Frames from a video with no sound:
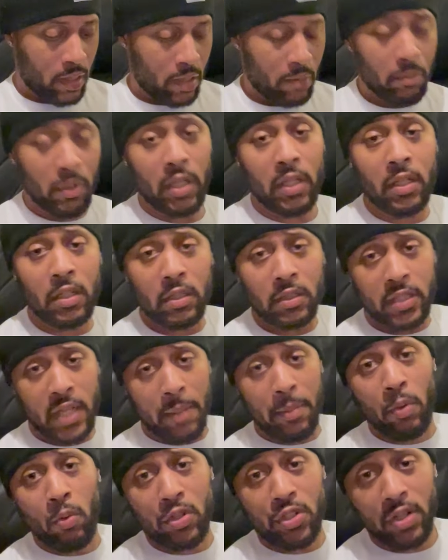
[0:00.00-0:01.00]
But
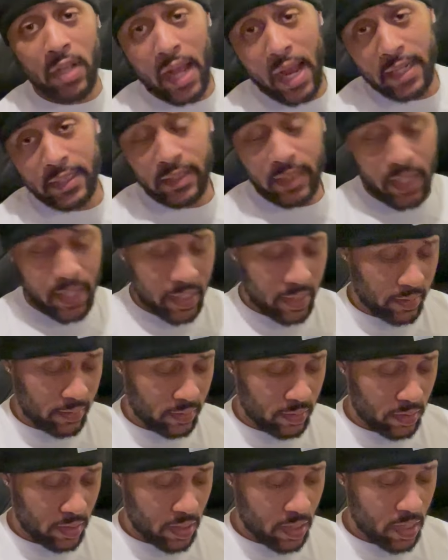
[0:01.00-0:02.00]
tell me what you guys think.
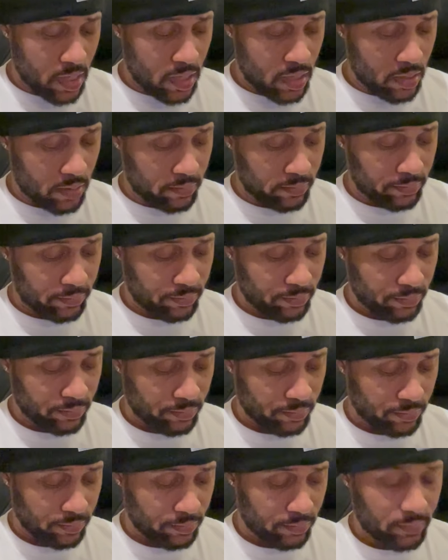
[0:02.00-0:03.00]
Um,
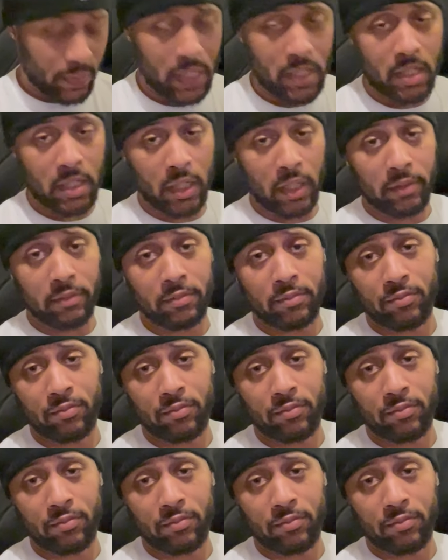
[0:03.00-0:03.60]
that's it.